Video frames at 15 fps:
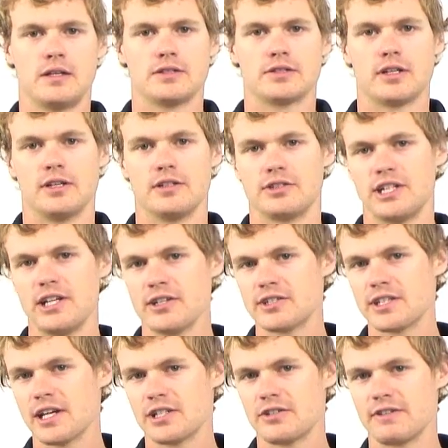So
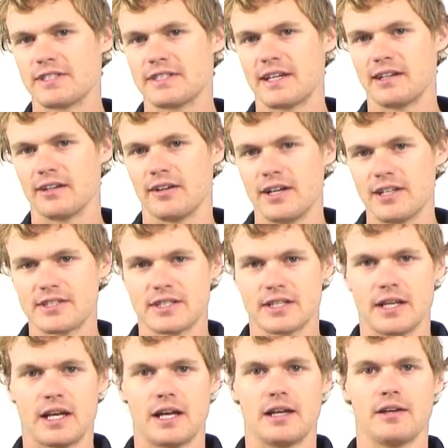geostationary satellites
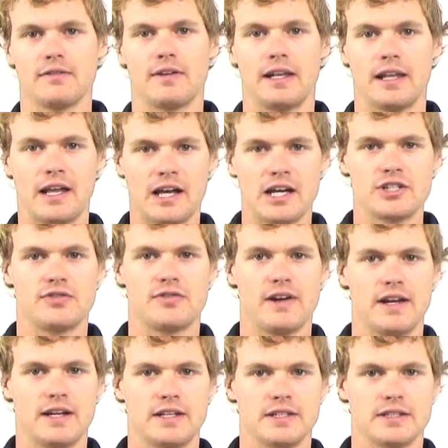have a large
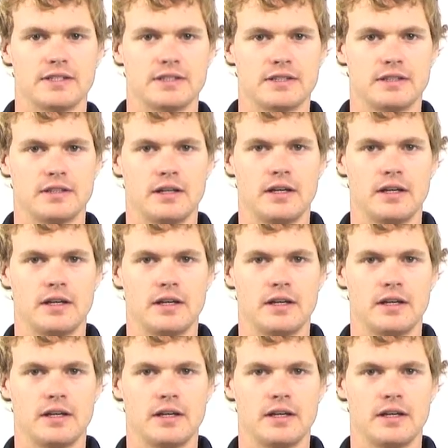radius.